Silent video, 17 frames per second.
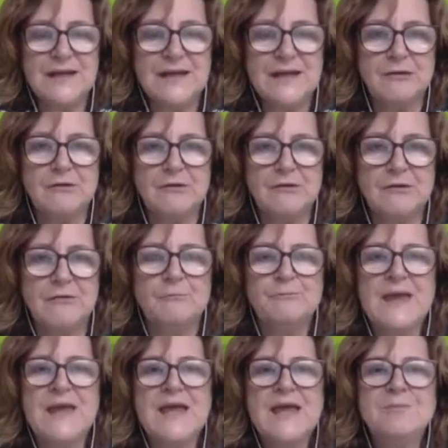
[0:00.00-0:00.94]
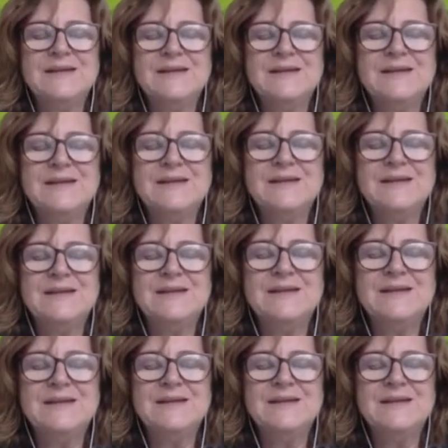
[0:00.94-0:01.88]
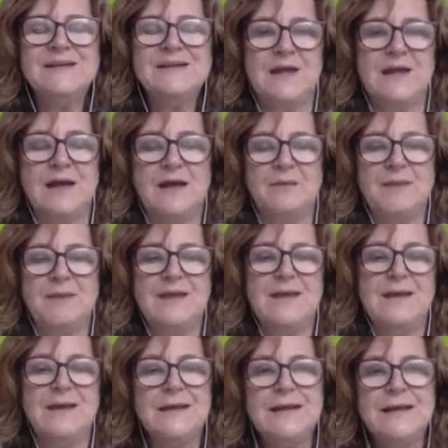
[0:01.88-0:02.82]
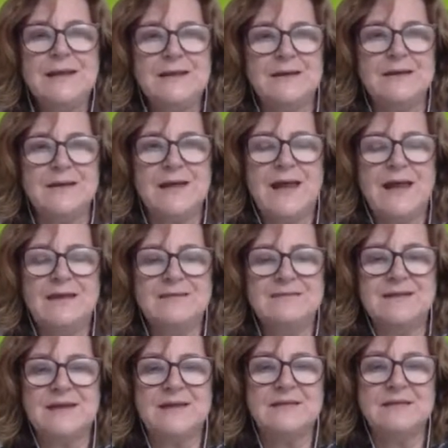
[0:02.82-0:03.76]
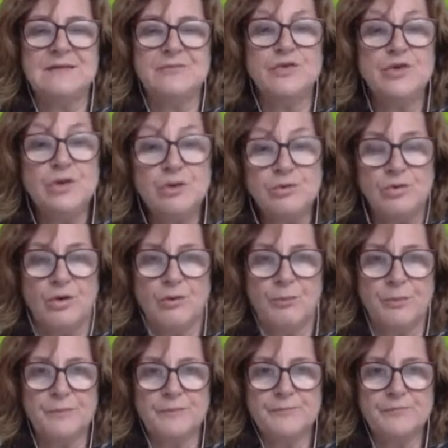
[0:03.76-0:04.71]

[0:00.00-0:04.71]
this slide and what these numbers are making clear is that for Europe,